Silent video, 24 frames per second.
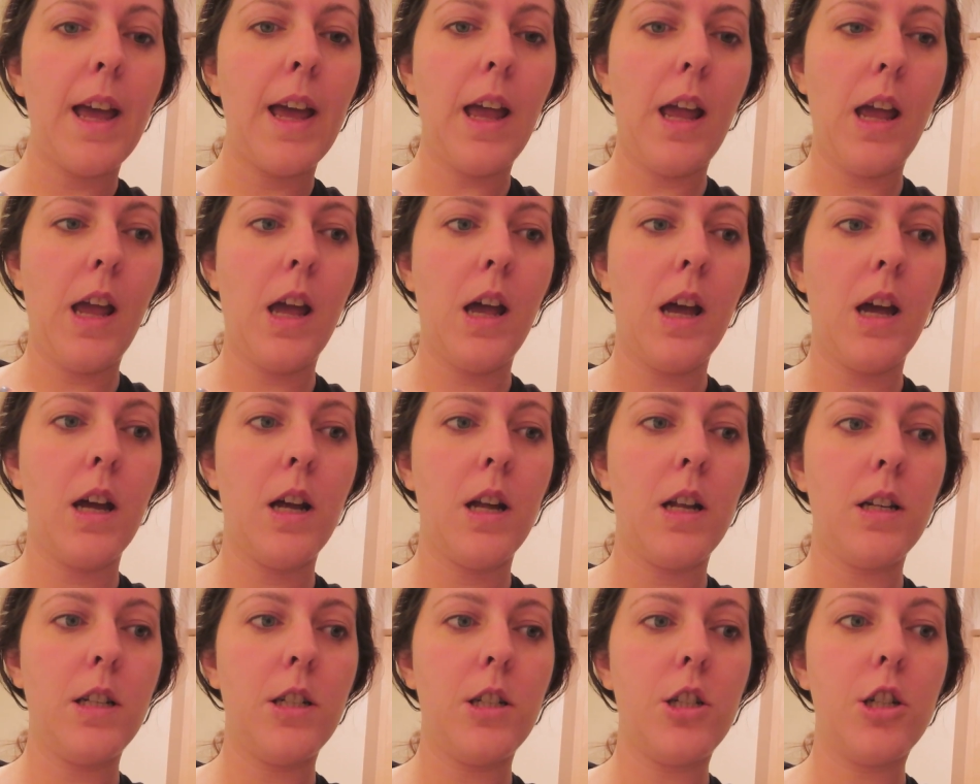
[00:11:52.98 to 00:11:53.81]

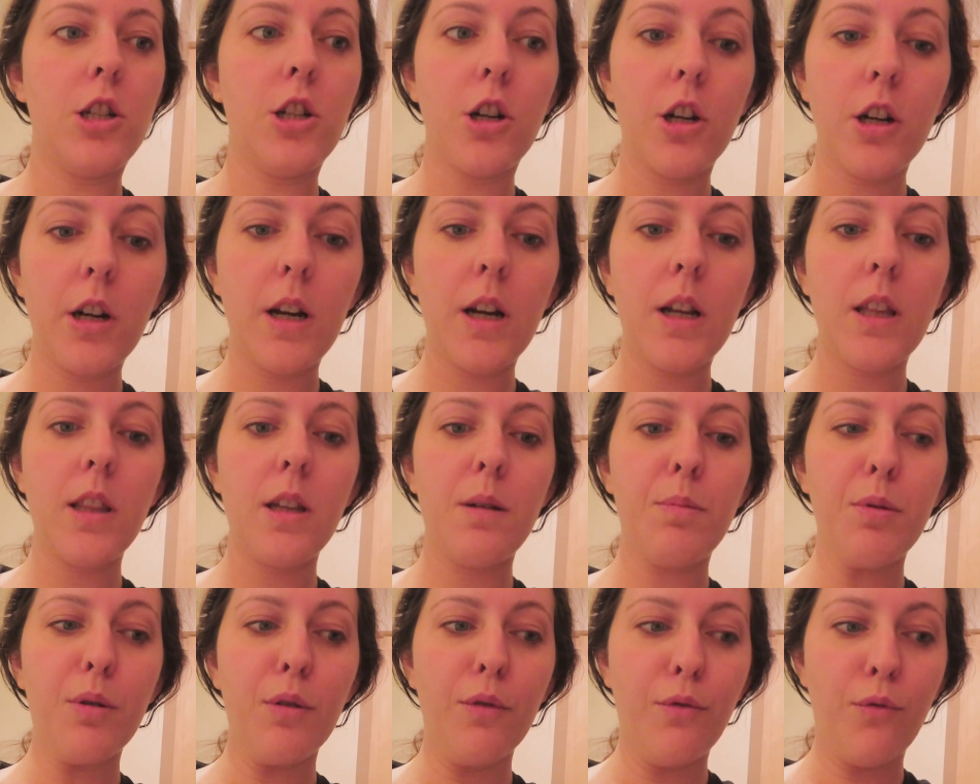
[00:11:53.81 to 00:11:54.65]
And during
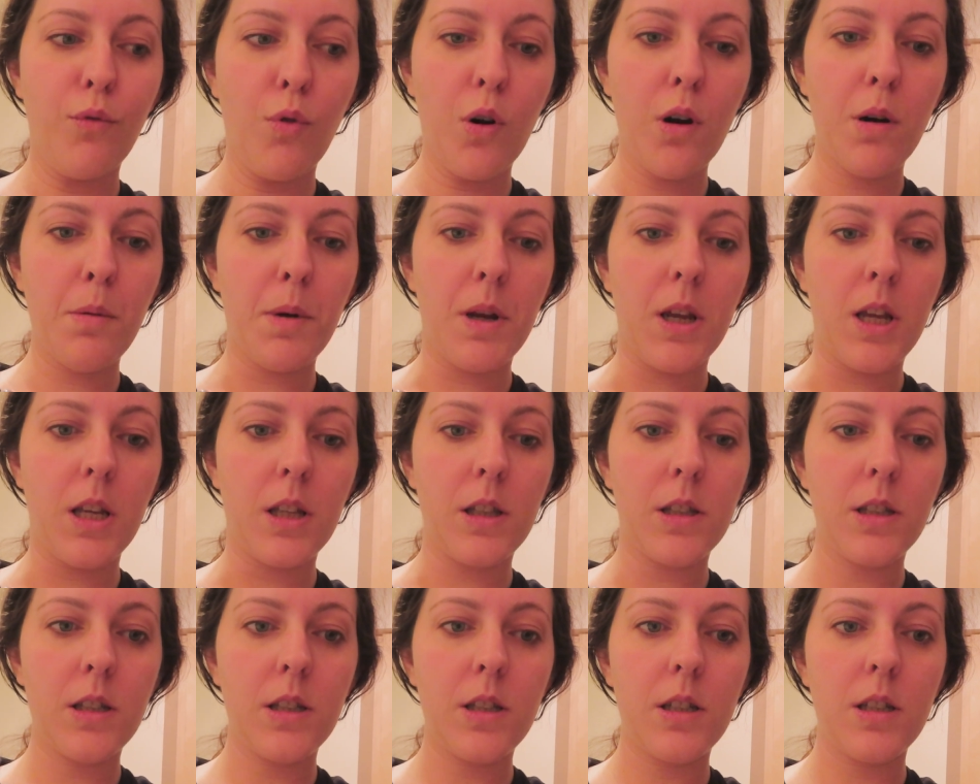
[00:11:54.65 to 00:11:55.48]
the
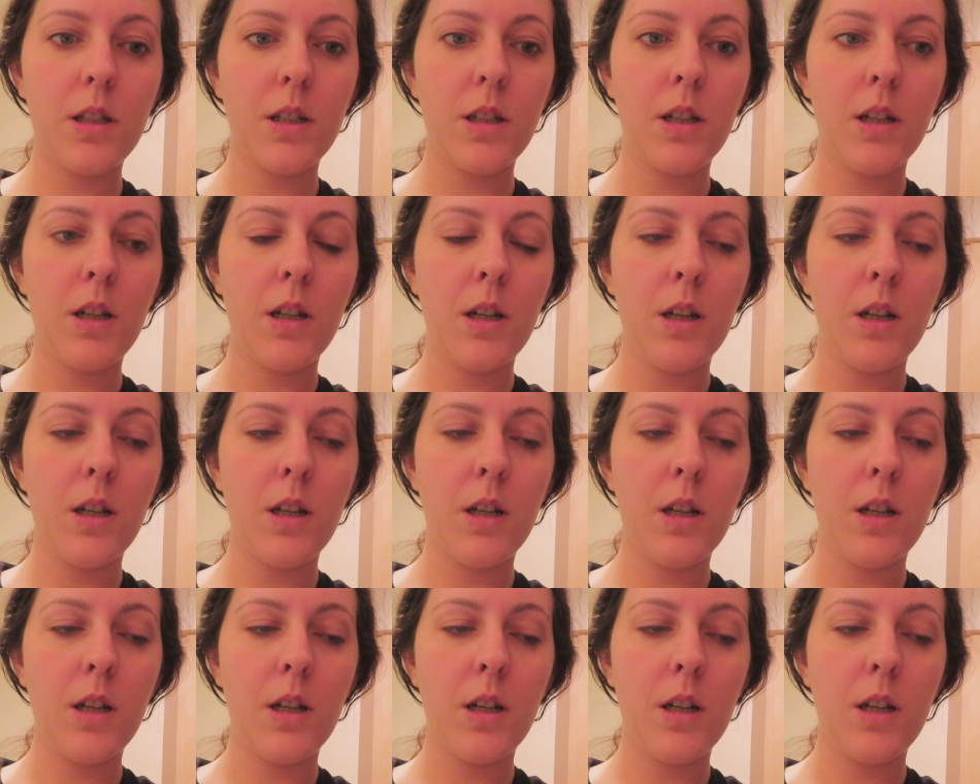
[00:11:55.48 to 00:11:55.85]
performance,